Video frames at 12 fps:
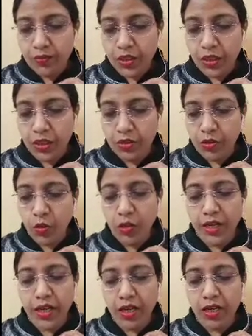holding a
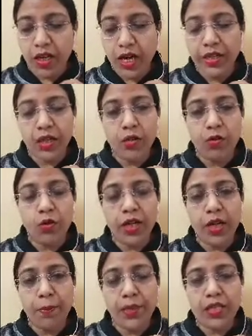gun, holding a
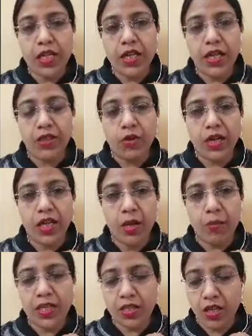pistol, and threatening
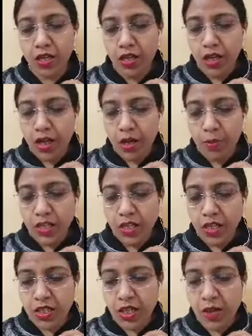Mr. Singh,
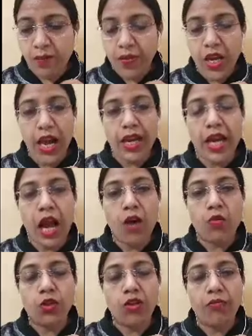and out of
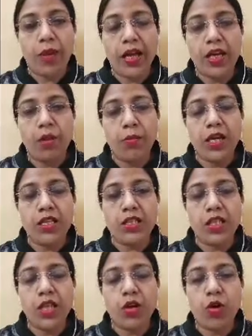panic, means they
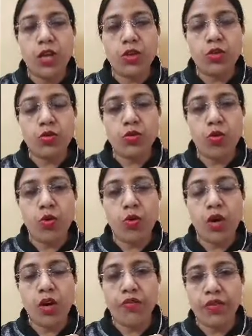got so
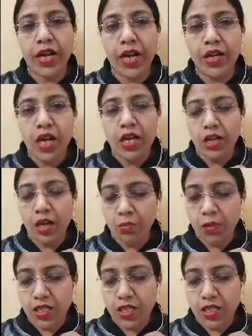afraid that Mr.